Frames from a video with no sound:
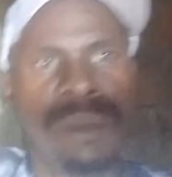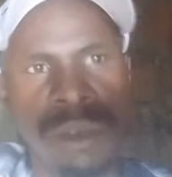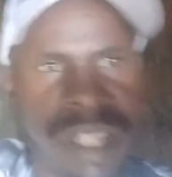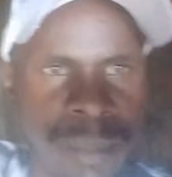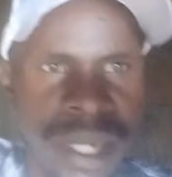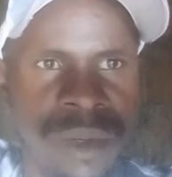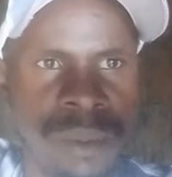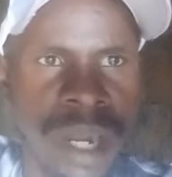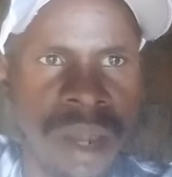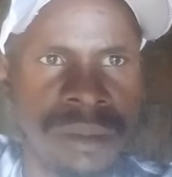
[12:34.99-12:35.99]
to the
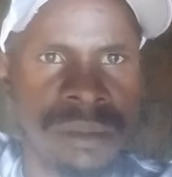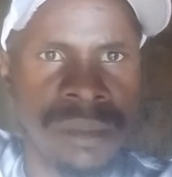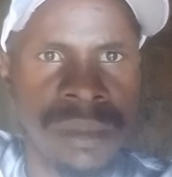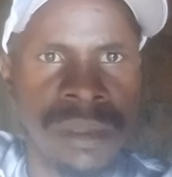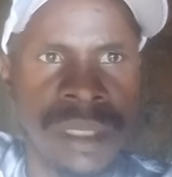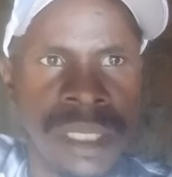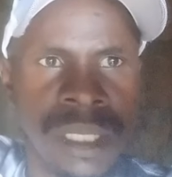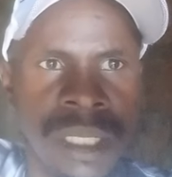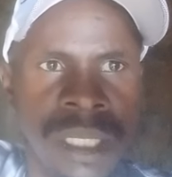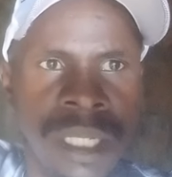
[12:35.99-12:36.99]
bedroom now.
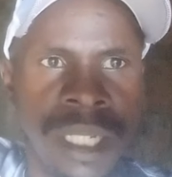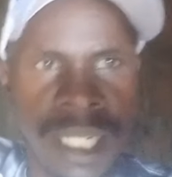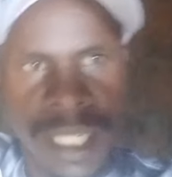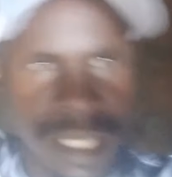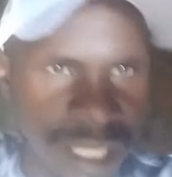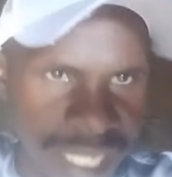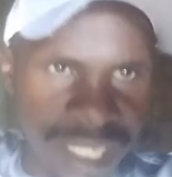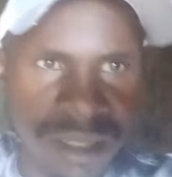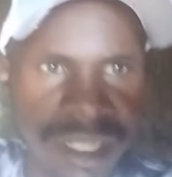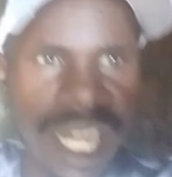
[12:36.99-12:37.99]
It's a
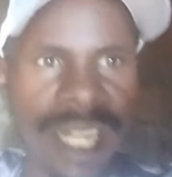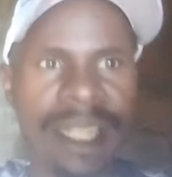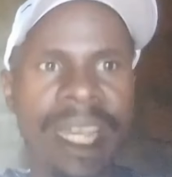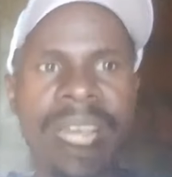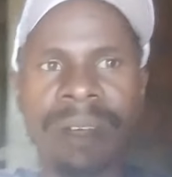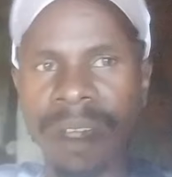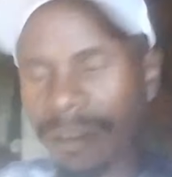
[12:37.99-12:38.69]
little dark there, I could